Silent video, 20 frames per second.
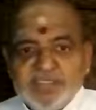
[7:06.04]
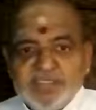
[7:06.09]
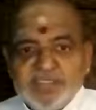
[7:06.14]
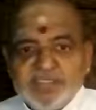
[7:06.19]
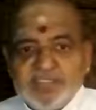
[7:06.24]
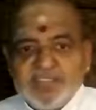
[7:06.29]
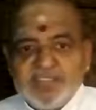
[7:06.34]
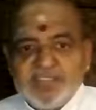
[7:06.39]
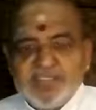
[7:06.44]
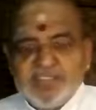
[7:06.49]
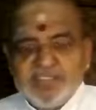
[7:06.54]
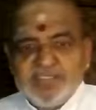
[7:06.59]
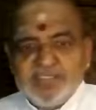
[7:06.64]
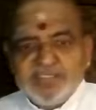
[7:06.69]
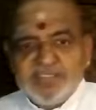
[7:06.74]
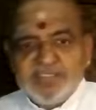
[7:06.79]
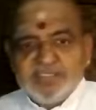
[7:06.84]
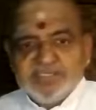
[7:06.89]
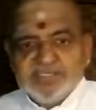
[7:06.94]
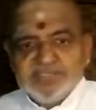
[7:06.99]
and
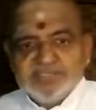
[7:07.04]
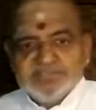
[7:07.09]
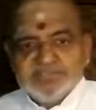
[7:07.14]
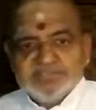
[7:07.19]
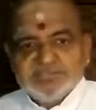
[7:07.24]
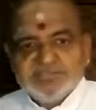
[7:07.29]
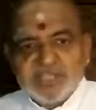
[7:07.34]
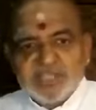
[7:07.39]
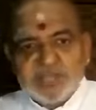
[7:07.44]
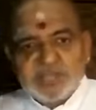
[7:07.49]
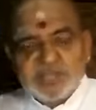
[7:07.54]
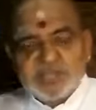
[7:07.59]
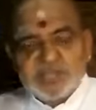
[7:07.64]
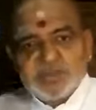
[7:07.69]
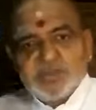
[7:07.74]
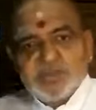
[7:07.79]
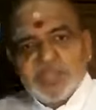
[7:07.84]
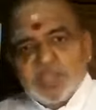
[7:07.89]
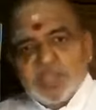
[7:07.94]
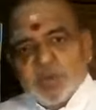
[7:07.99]
we
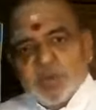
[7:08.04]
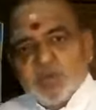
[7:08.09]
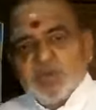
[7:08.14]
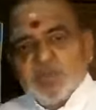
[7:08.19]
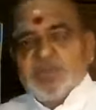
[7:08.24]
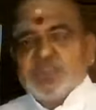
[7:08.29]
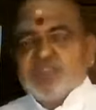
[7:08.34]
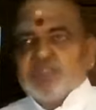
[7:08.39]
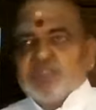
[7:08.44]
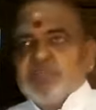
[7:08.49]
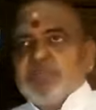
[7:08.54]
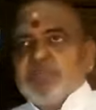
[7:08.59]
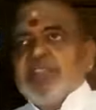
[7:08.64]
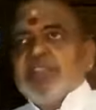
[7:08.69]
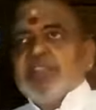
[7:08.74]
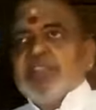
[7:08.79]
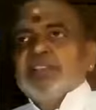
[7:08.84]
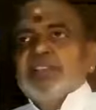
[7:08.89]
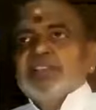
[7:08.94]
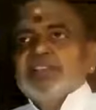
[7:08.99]
understood how we should
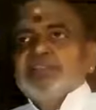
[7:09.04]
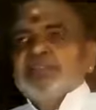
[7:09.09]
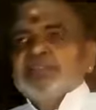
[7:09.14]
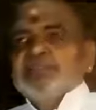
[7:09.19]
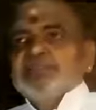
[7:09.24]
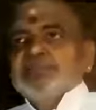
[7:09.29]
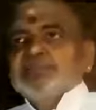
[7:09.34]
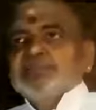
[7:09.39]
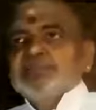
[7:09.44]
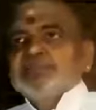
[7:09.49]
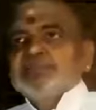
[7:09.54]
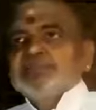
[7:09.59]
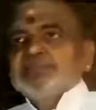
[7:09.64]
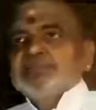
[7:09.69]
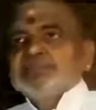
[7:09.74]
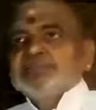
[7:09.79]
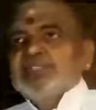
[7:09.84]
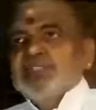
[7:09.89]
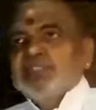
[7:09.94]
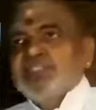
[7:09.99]
make
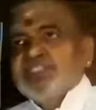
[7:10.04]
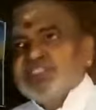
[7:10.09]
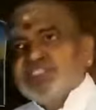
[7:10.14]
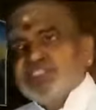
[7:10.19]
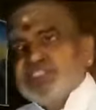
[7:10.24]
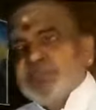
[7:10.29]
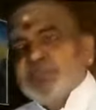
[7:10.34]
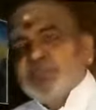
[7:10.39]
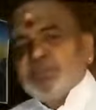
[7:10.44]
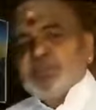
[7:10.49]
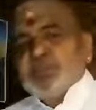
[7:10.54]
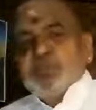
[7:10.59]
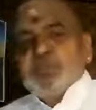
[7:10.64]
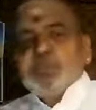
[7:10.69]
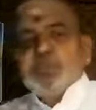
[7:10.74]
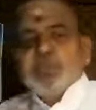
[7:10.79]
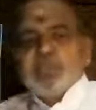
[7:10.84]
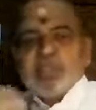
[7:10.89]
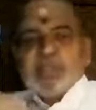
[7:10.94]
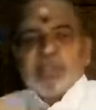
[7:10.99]
the wisdom
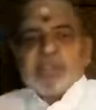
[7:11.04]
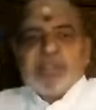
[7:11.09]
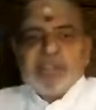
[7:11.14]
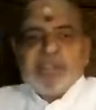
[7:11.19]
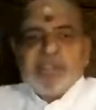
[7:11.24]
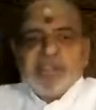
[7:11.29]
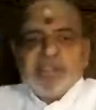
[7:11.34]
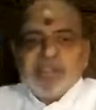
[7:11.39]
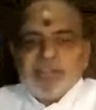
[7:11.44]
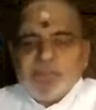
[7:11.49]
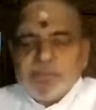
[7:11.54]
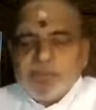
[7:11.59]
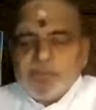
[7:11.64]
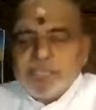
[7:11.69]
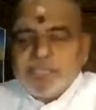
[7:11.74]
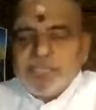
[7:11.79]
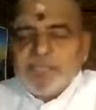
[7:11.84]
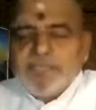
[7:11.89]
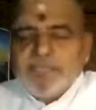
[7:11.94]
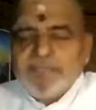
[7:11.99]
to command
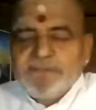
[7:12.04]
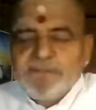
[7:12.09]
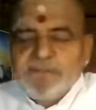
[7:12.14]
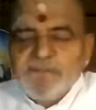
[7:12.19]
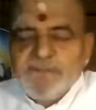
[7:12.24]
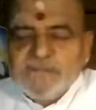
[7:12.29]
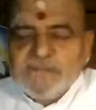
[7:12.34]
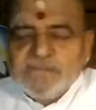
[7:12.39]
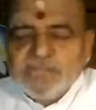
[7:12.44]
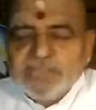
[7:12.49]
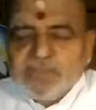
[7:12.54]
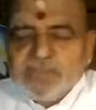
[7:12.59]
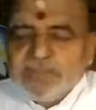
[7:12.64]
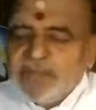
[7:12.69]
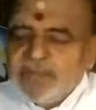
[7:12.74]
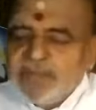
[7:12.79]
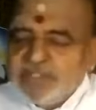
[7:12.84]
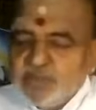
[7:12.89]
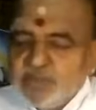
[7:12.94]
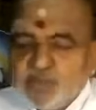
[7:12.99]
the
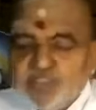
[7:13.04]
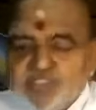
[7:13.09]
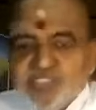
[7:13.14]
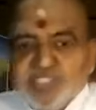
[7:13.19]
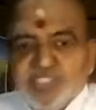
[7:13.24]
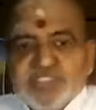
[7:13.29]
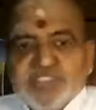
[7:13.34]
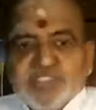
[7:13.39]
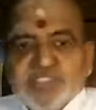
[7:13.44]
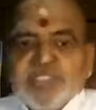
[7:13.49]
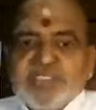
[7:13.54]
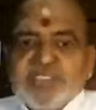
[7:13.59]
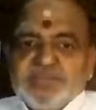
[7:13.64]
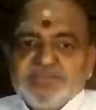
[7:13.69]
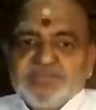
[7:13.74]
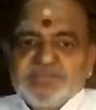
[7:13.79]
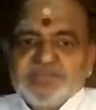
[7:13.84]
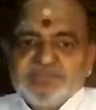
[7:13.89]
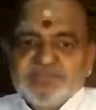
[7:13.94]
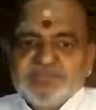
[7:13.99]
mind, not chitta,
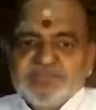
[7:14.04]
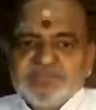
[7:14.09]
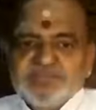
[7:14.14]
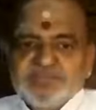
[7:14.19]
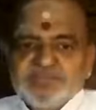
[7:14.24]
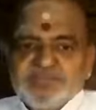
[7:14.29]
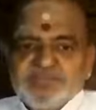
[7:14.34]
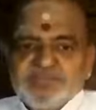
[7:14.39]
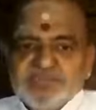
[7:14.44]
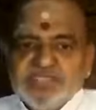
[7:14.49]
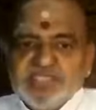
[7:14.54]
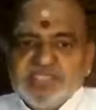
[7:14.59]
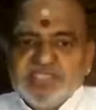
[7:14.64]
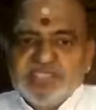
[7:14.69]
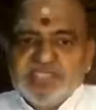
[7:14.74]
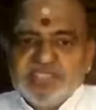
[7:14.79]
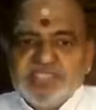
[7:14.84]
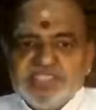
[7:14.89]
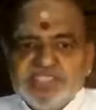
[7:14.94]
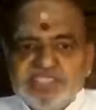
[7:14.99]

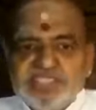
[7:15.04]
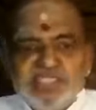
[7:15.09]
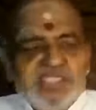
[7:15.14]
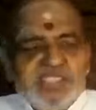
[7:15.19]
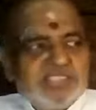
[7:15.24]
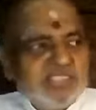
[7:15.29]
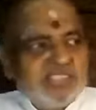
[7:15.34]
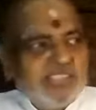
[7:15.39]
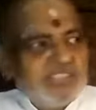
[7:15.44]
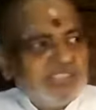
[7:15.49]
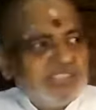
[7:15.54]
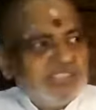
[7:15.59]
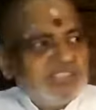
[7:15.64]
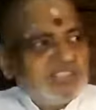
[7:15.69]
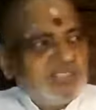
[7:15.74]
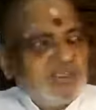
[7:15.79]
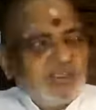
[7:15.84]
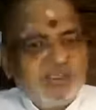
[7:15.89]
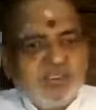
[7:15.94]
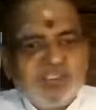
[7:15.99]
and see that
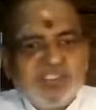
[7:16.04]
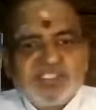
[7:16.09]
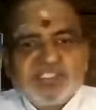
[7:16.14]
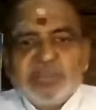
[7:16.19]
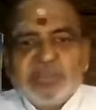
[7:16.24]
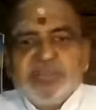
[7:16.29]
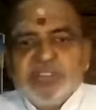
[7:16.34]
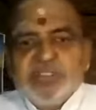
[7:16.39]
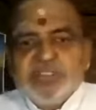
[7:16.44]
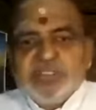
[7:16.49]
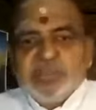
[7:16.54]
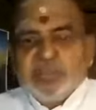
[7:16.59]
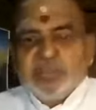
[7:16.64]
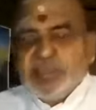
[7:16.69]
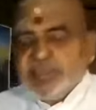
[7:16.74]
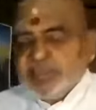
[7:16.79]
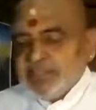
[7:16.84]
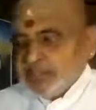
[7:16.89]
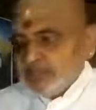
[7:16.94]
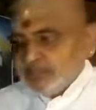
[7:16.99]
senses are not disturbing the
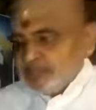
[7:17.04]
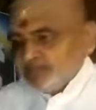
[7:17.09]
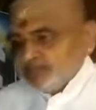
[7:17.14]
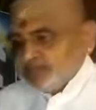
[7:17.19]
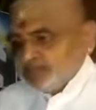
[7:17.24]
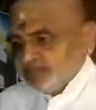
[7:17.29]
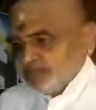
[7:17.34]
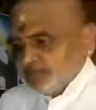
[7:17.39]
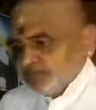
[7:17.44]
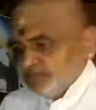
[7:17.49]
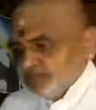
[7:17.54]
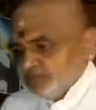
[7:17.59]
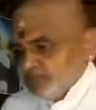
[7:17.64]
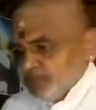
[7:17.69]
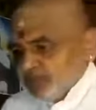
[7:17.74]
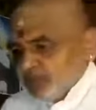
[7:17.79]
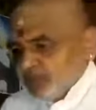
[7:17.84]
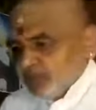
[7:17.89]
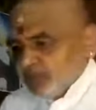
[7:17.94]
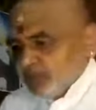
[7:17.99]
mind.
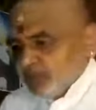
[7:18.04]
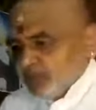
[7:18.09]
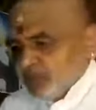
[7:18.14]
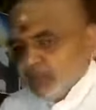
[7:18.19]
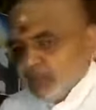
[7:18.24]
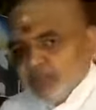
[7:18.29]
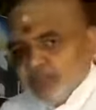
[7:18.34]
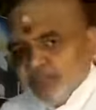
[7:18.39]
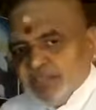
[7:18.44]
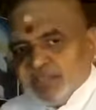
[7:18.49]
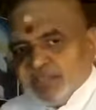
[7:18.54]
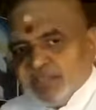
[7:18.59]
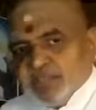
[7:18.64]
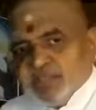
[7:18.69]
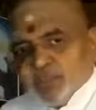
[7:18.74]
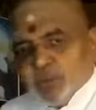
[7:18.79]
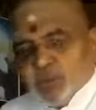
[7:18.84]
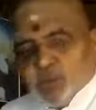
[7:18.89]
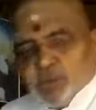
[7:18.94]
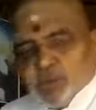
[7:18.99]
All that I
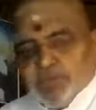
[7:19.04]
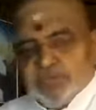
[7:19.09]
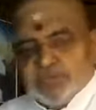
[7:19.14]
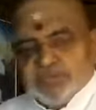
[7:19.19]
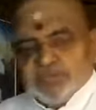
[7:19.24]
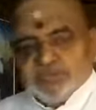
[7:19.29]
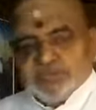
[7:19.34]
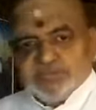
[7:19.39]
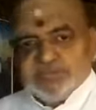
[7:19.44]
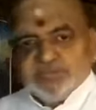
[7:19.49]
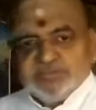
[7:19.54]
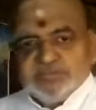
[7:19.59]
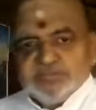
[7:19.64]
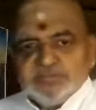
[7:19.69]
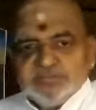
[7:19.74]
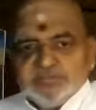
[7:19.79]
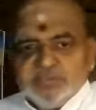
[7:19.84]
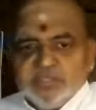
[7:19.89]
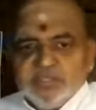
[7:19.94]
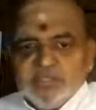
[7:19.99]
told,
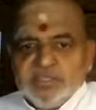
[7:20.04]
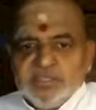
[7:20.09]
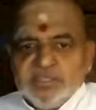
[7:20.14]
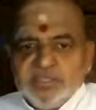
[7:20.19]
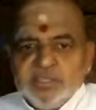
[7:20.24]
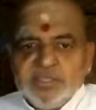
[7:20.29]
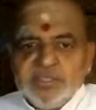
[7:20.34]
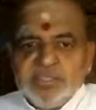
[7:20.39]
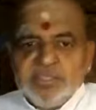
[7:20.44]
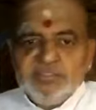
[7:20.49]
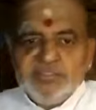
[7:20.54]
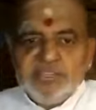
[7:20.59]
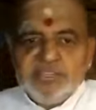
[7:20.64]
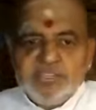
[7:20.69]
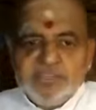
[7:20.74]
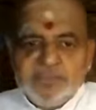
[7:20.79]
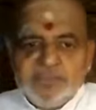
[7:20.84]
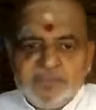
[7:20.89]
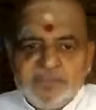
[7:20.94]
and if I